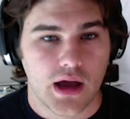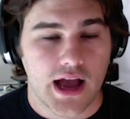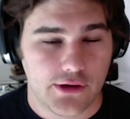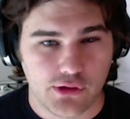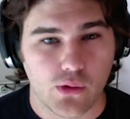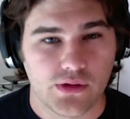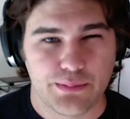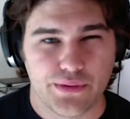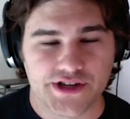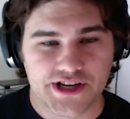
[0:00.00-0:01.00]
you can only
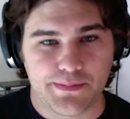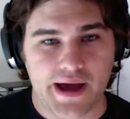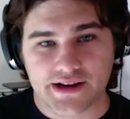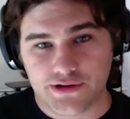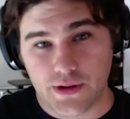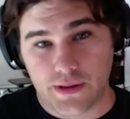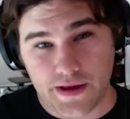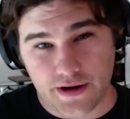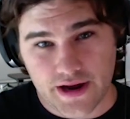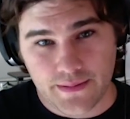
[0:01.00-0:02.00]
bridge it back to
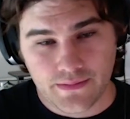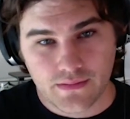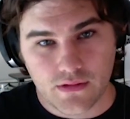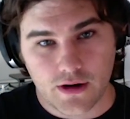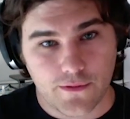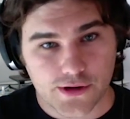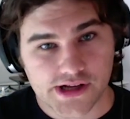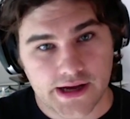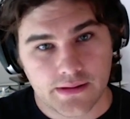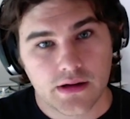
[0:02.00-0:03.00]
Ethereum,
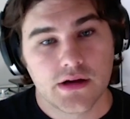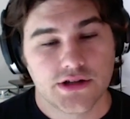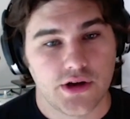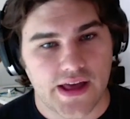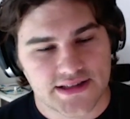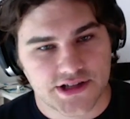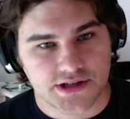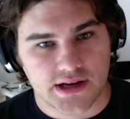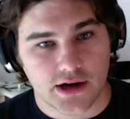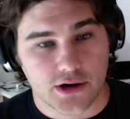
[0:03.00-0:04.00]
unfortunately. Right. So that's
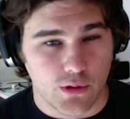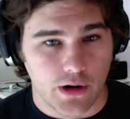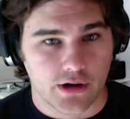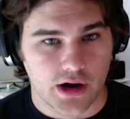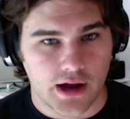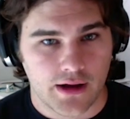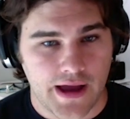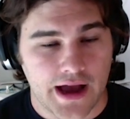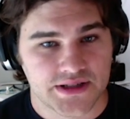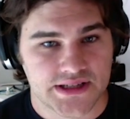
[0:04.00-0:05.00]
just a quirk of
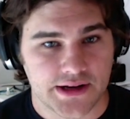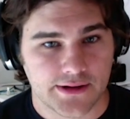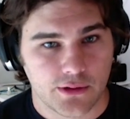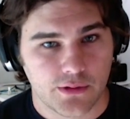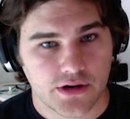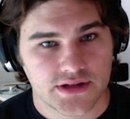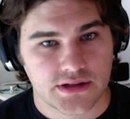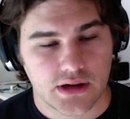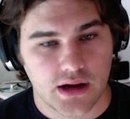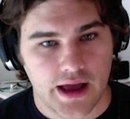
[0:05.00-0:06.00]
how Sealer
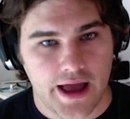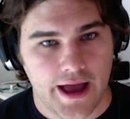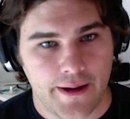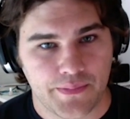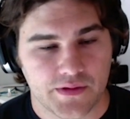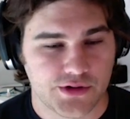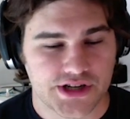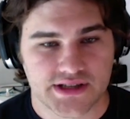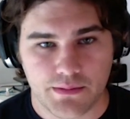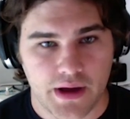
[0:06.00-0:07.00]
works, which
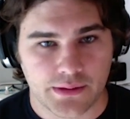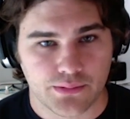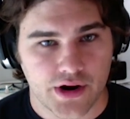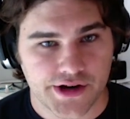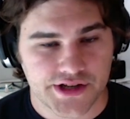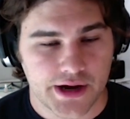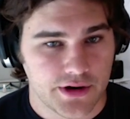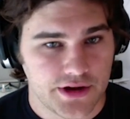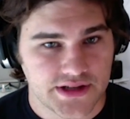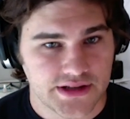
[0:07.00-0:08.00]
is the main bridge that we're
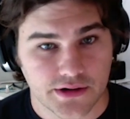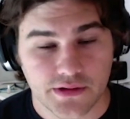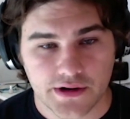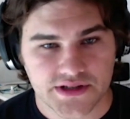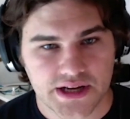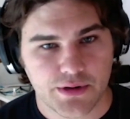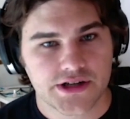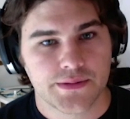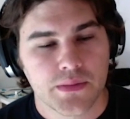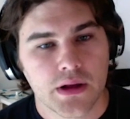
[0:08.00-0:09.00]
using, their C
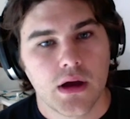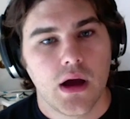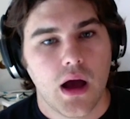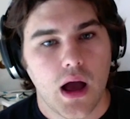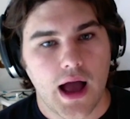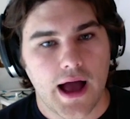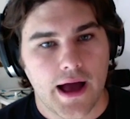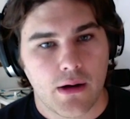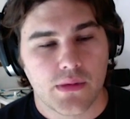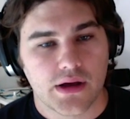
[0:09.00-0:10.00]
bridge.
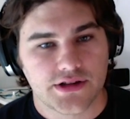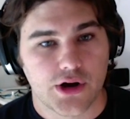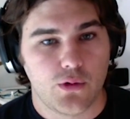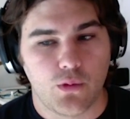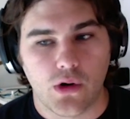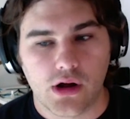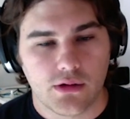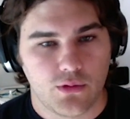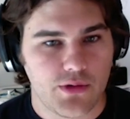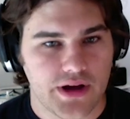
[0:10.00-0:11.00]
So
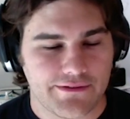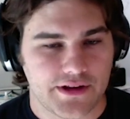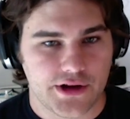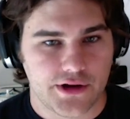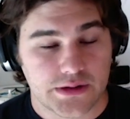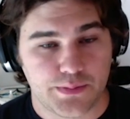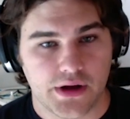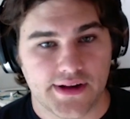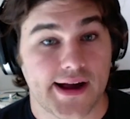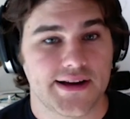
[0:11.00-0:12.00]
what we have to do is
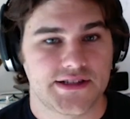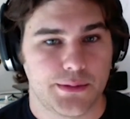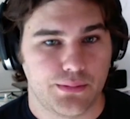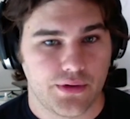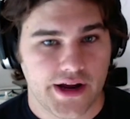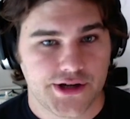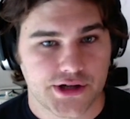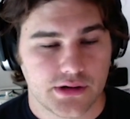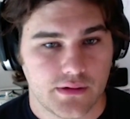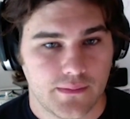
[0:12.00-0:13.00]
build a custom
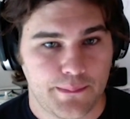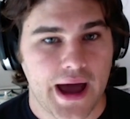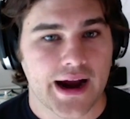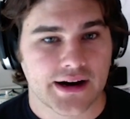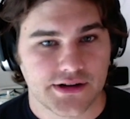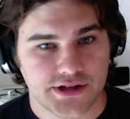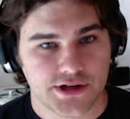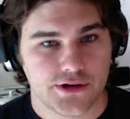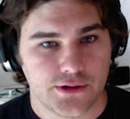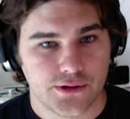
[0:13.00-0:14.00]
bridge back
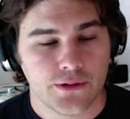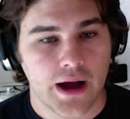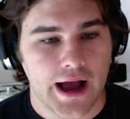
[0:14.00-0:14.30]
to